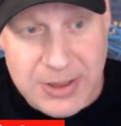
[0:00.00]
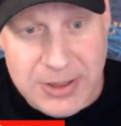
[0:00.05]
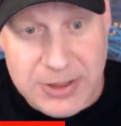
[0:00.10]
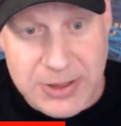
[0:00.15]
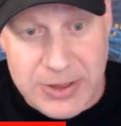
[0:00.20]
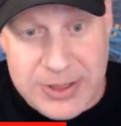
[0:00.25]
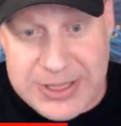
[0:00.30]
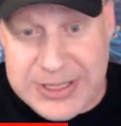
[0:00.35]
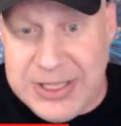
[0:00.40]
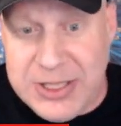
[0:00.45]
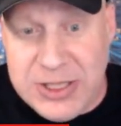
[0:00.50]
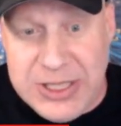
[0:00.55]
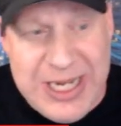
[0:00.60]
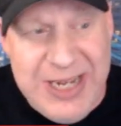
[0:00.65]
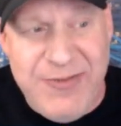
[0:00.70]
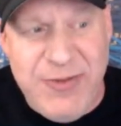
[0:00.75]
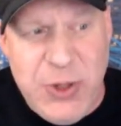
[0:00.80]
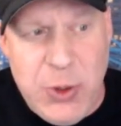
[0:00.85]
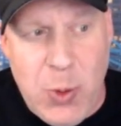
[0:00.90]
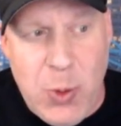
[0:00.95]
So this is
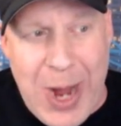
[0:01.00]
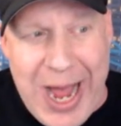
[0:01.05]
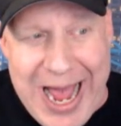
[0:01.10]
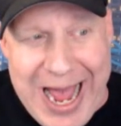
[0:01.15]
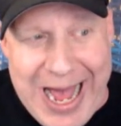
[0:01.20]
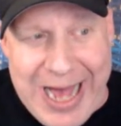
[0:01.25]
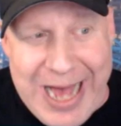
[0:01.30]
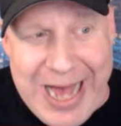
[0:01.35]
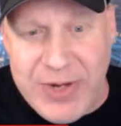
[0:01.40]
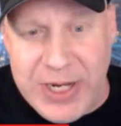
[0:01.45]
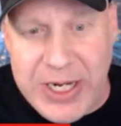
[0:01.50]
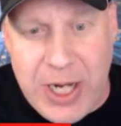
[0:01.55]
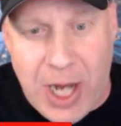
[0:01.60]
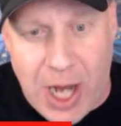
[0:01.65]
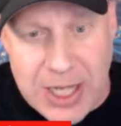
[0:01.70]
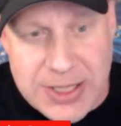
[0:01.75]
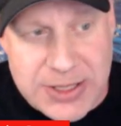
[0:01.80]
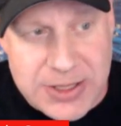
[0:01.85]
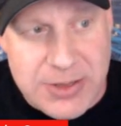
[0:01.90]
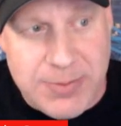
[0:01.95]
if you have a
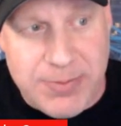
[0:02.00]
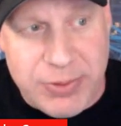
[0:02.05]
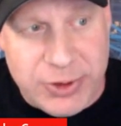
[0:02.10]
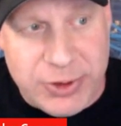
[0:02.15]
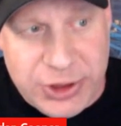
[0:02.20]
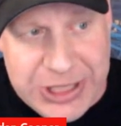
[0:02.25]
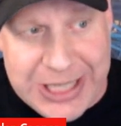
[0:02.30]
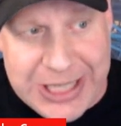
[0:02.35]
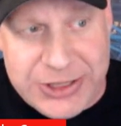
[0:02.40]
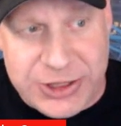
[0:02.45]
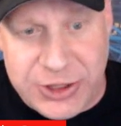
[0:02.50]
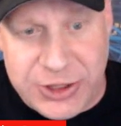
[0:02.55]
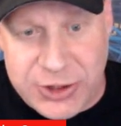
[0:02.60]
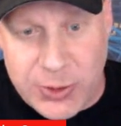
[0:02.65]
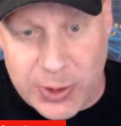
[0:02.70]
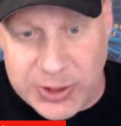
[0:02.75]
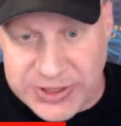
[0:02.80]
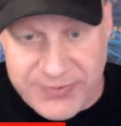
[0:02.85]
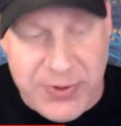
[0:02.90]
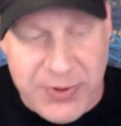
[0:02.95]
custom projection
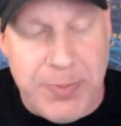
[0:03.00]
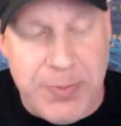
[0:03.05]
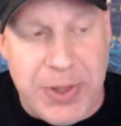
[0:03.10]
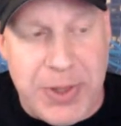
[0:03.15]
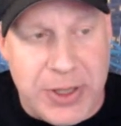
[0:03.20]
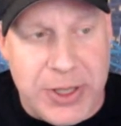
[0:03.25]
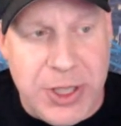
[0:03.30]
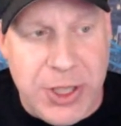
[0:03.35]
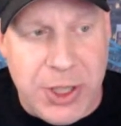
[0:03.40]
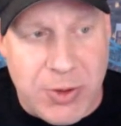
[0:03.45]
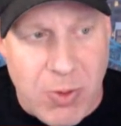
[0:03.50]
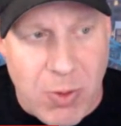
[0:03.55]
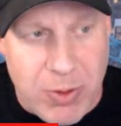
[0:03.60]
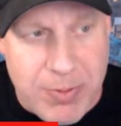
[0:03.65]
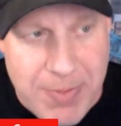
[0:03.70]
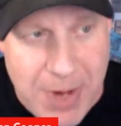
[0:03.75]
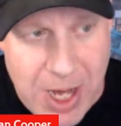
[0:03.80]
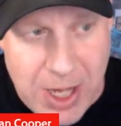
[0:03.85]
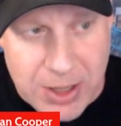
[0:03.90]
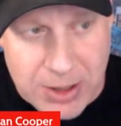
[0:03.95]
source, if you're building your
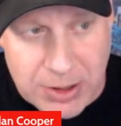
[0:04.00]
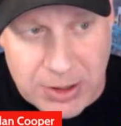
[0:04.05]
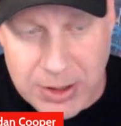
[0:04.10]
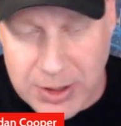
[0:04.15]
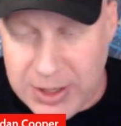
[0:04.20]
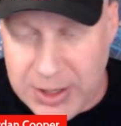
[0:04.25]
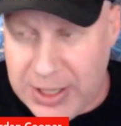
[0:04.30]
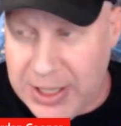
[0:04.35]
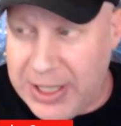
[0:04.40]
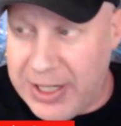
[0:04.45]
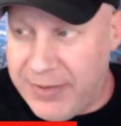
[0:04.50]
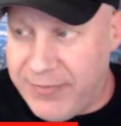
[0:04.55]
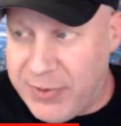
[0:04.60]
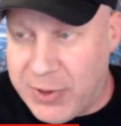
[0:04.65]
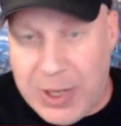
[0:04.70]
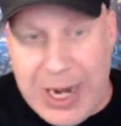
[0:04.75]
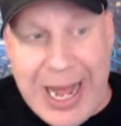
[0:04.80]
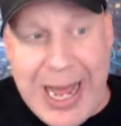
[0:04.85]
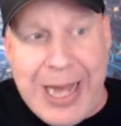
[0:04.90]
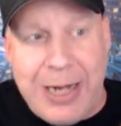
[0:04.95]
own model, if
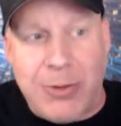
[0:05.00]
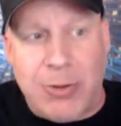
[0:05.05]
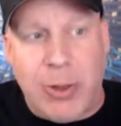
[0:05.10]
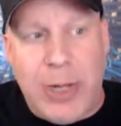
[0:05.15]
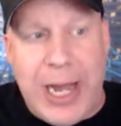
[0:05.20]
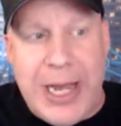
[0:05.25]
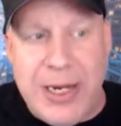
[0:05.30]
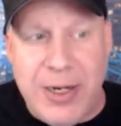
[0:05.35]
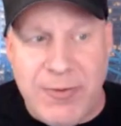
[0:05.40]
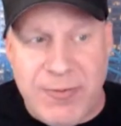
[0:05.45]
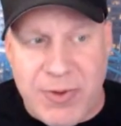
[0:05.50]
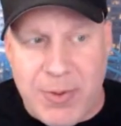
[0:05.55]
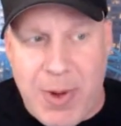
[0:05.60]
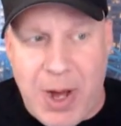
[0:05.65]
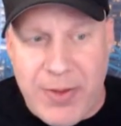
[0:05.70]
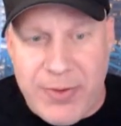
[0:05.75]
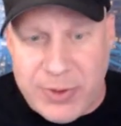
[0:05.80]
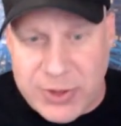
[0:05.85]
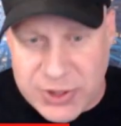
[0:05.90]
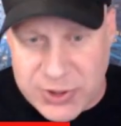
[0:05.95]
you're aggregating from
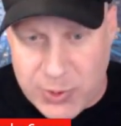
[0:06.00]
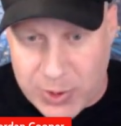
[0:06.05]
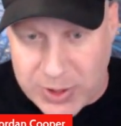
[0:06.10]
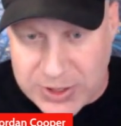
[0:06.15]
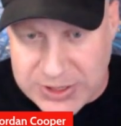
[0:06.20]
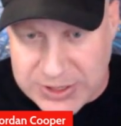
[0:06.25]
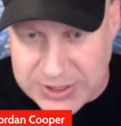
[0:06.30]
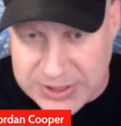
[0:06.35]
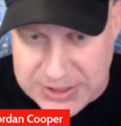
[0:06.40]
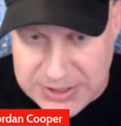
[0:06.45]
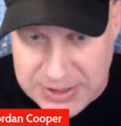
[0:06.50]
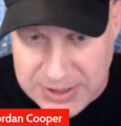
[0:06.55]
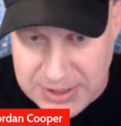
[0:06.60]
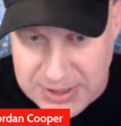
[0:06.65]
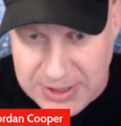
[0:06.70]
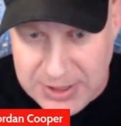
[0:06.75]
other sources,